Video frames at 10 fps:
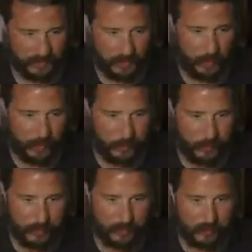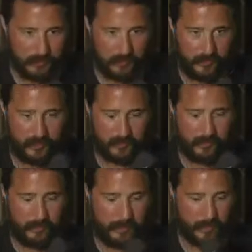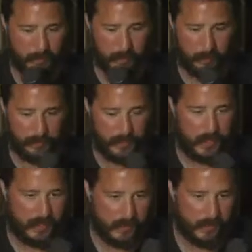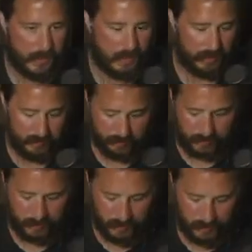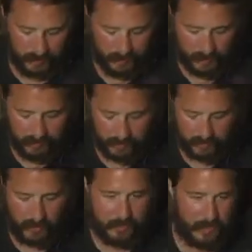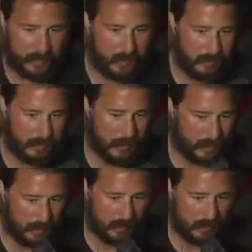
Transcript: go through people's heads that I'm not. I'm not good